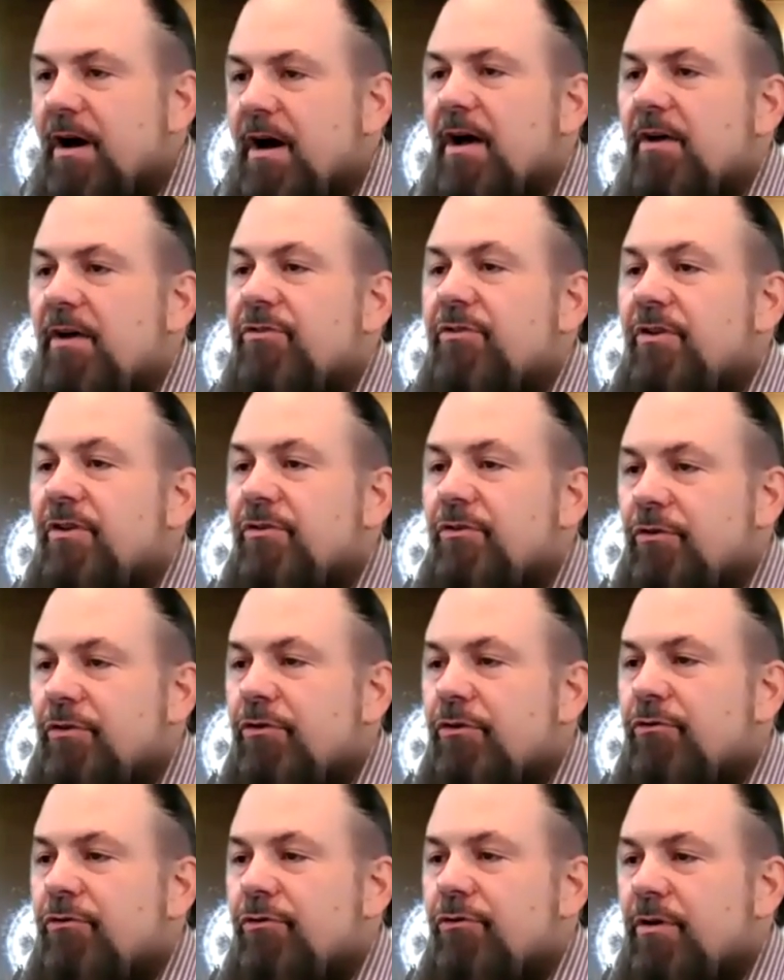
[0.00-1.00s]
the
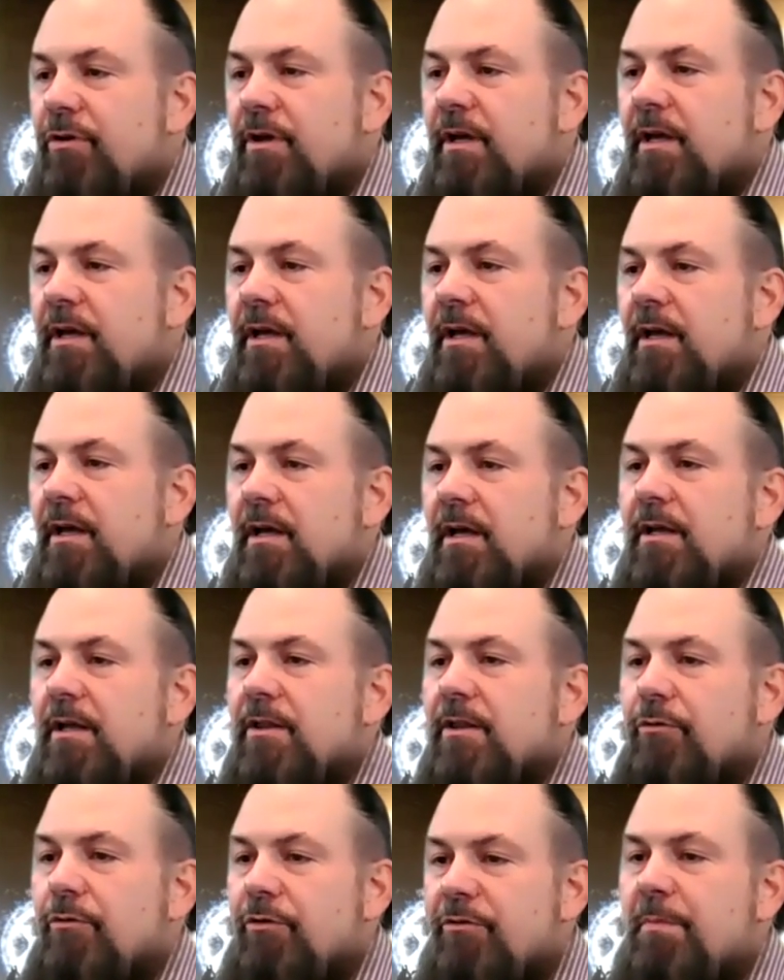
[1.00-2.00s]
transportation cost is
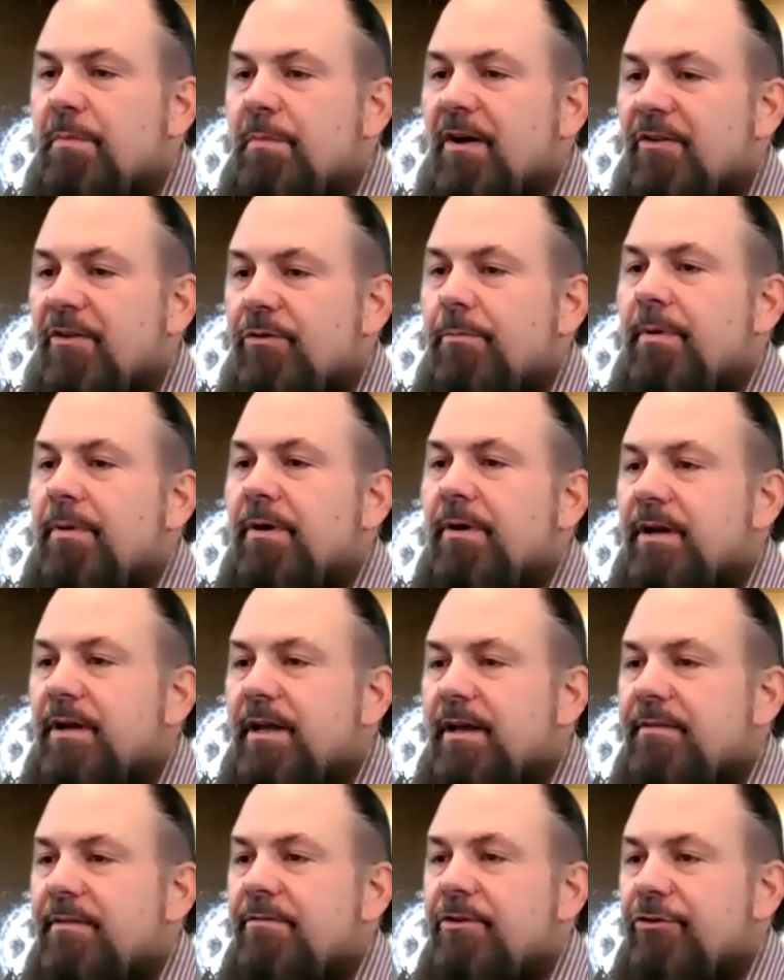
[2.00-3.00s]
usually the
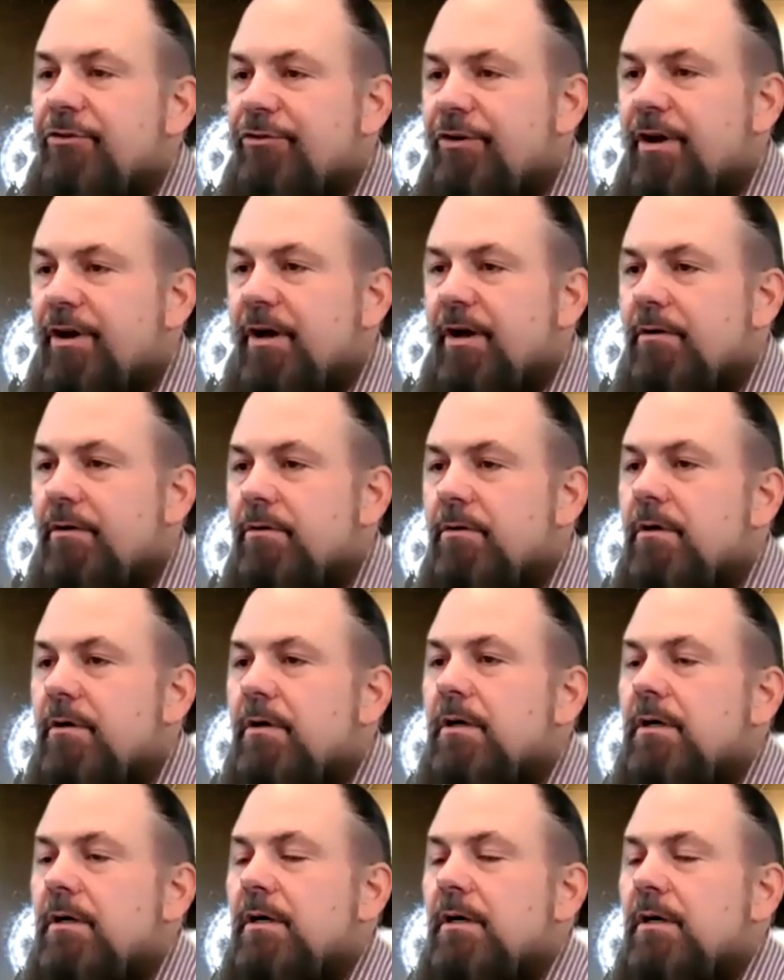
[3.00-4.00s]
responsibility of the
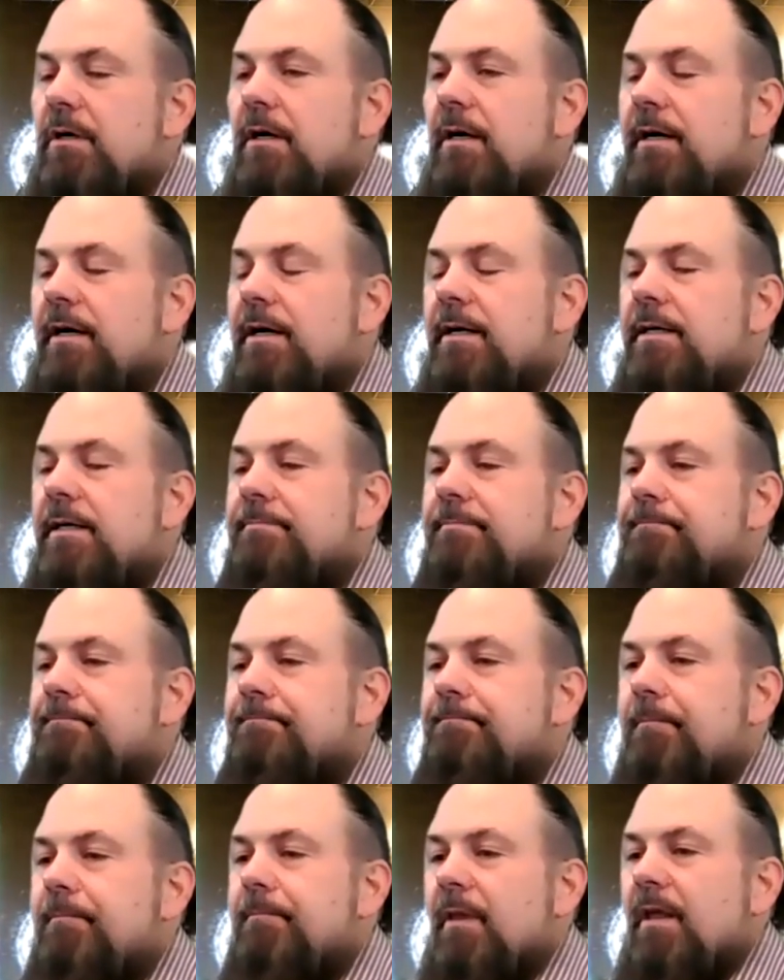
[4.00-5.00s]
show.
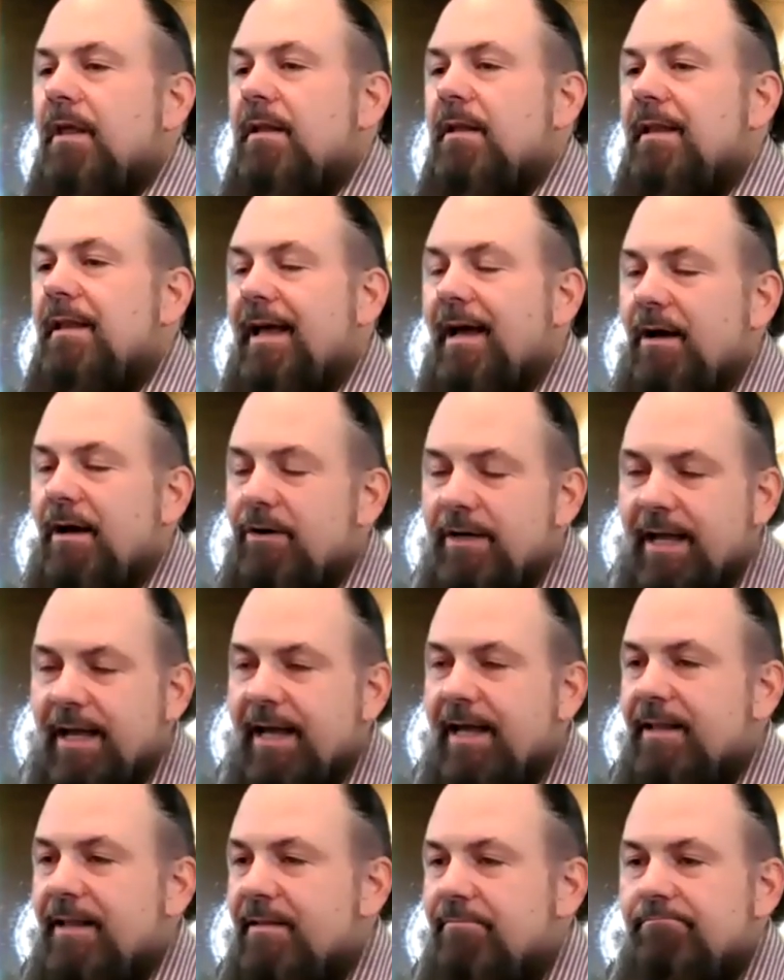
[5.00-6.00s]
Um, now,
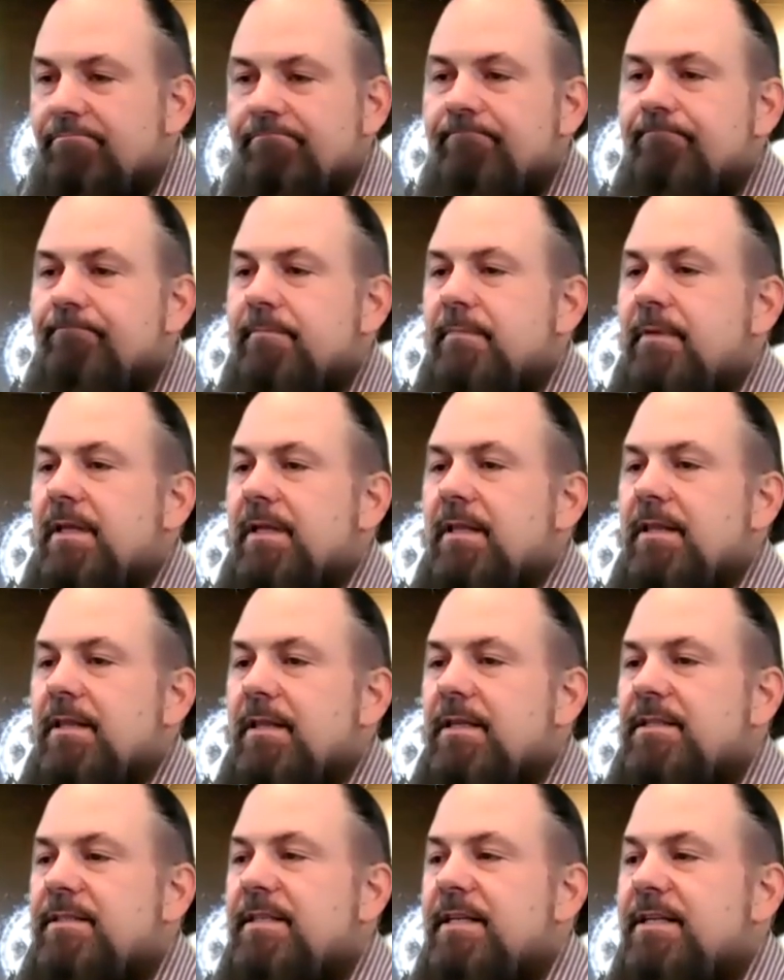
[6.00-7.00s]
again,
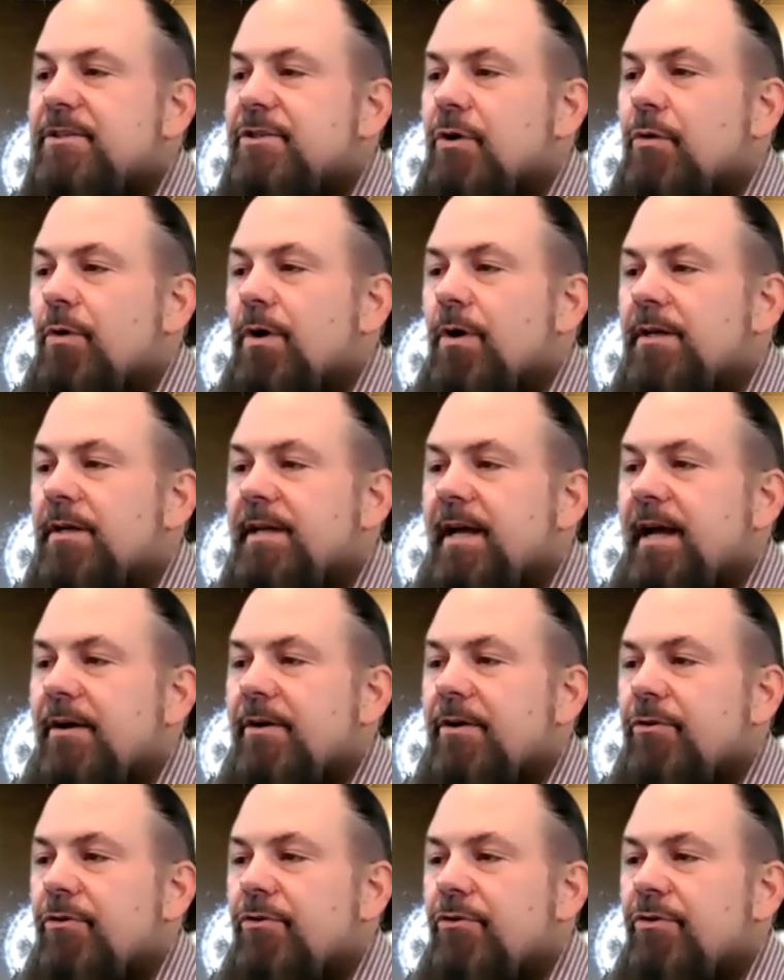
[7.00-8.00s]
these things are worked
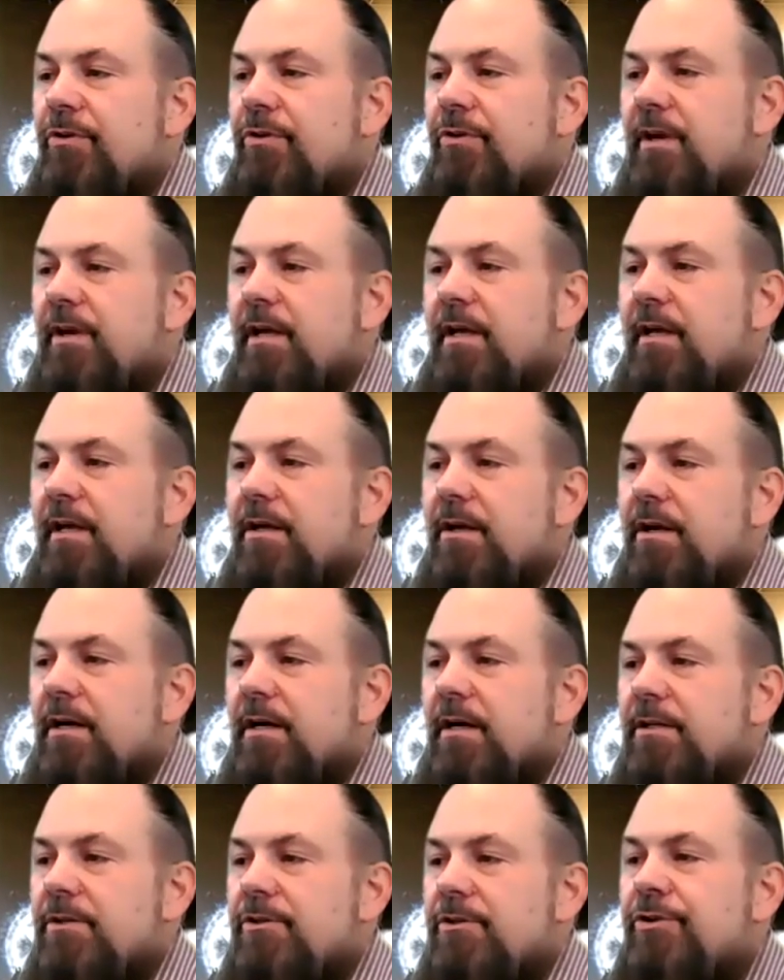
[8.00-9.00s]
out usually
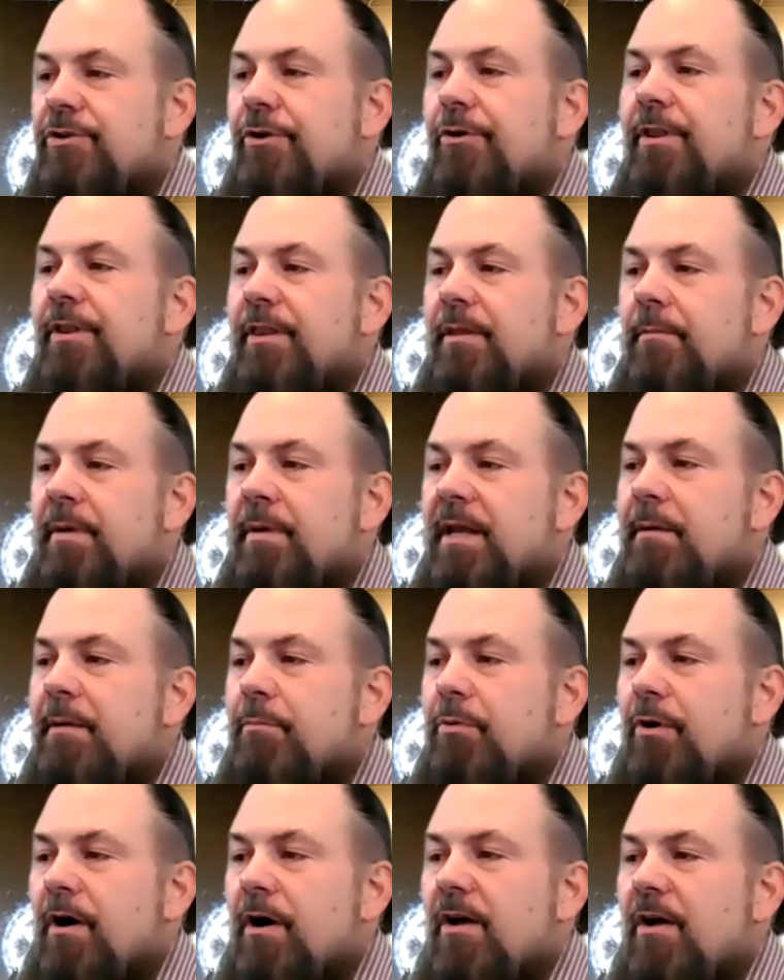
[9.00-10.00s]
uh, during the bidding
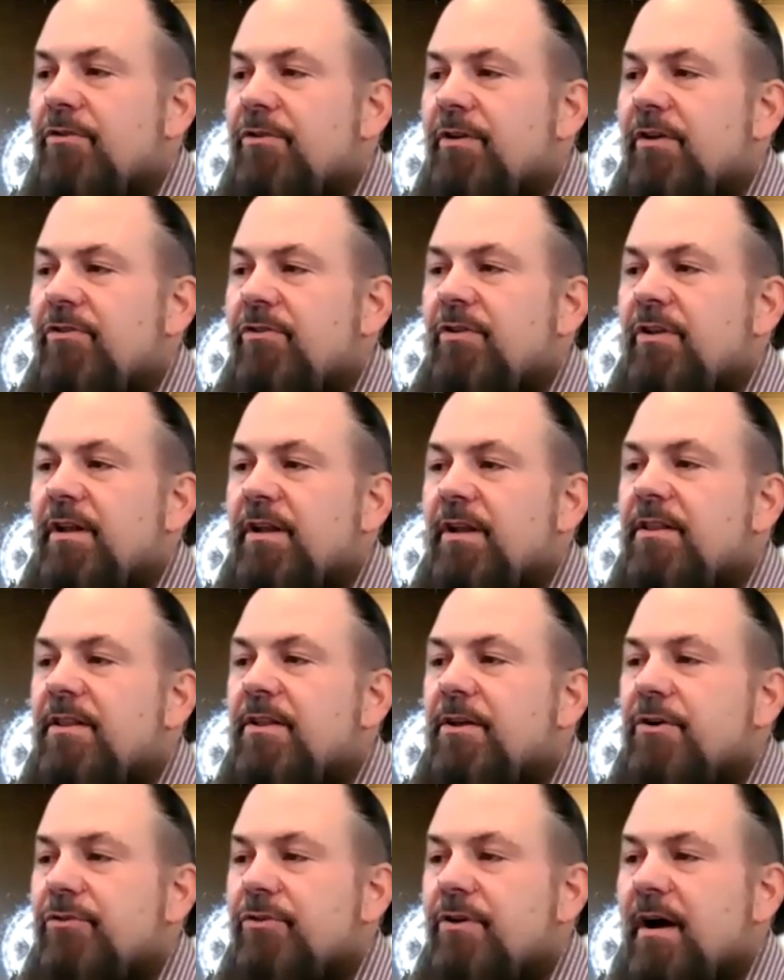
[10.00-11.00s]
process, and in
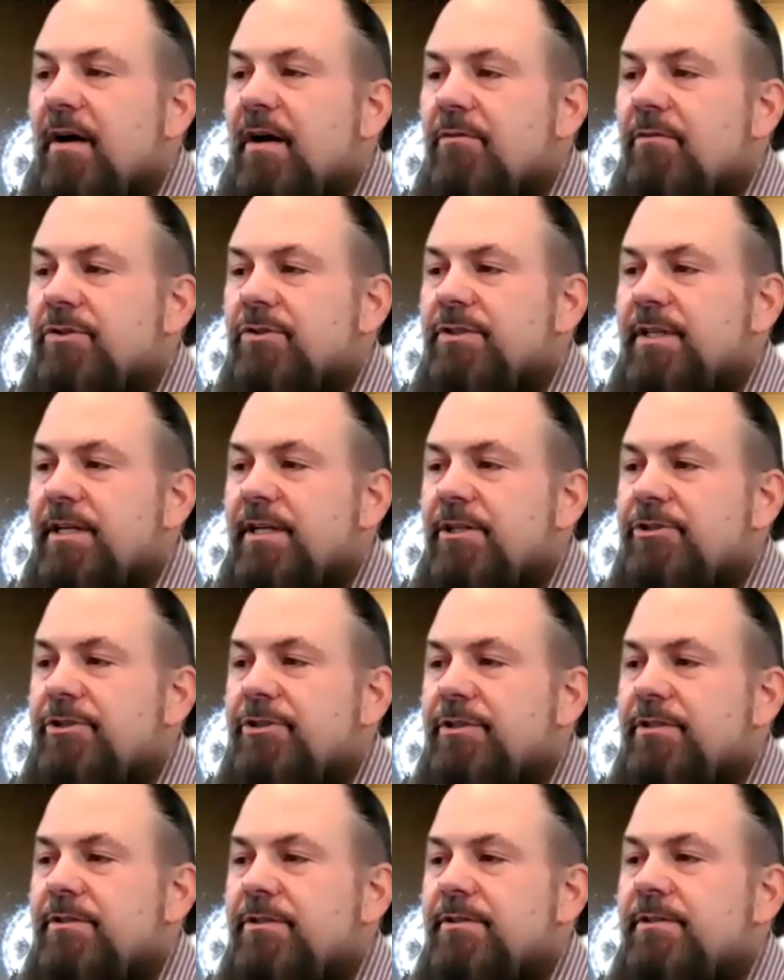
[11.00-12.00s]
those
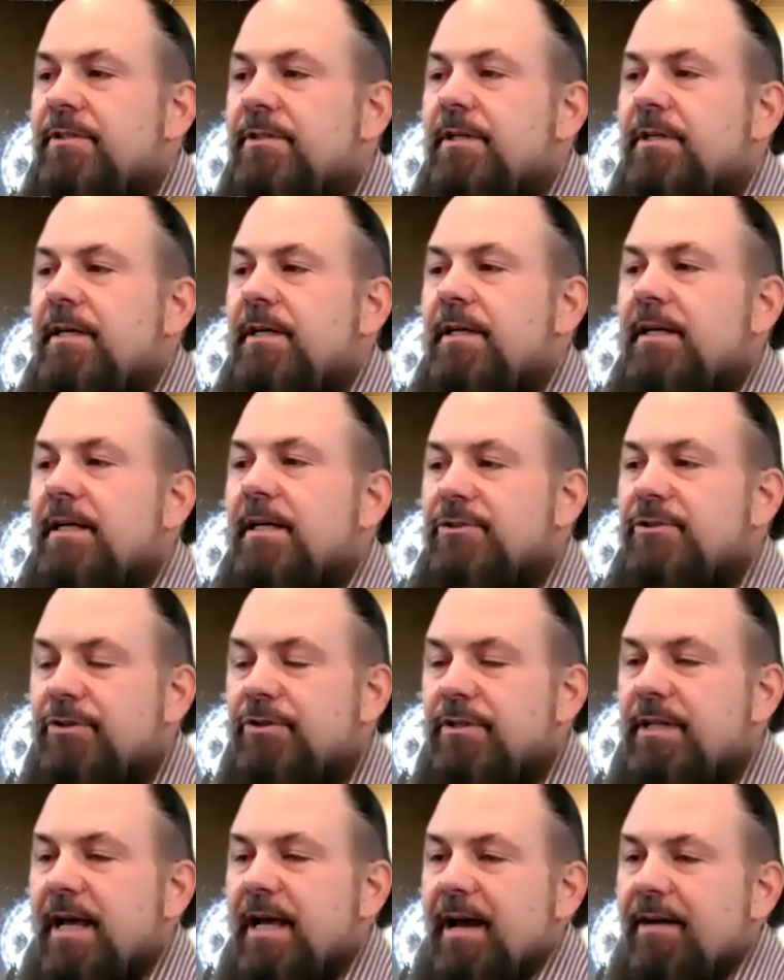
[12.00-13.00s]
conversations, it's
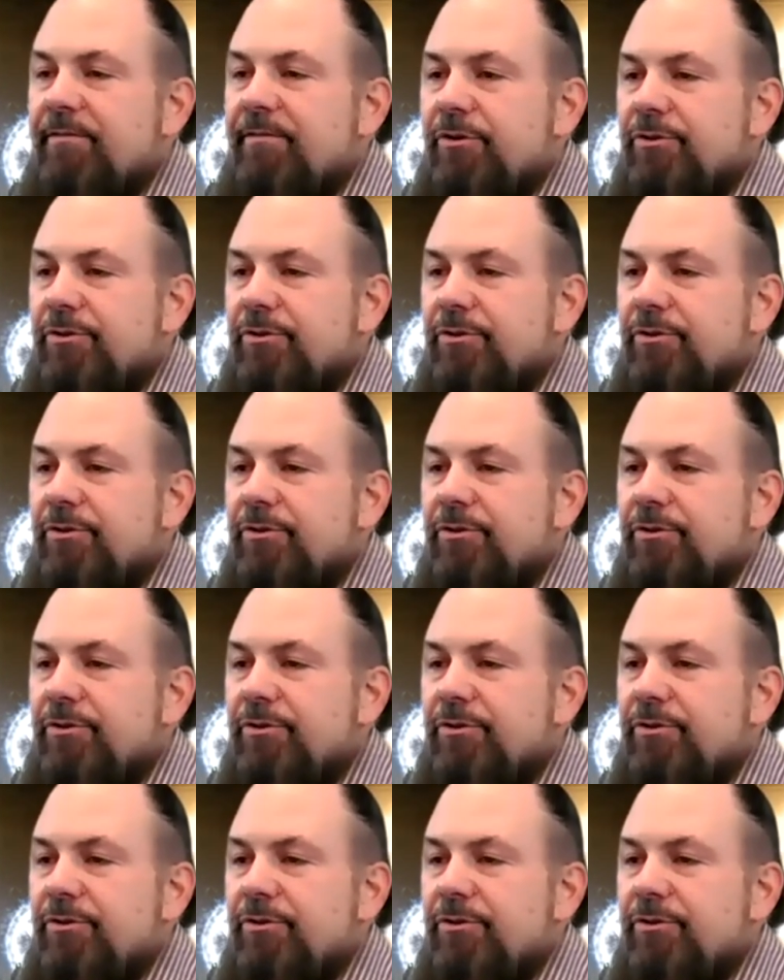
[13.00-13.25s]
good to have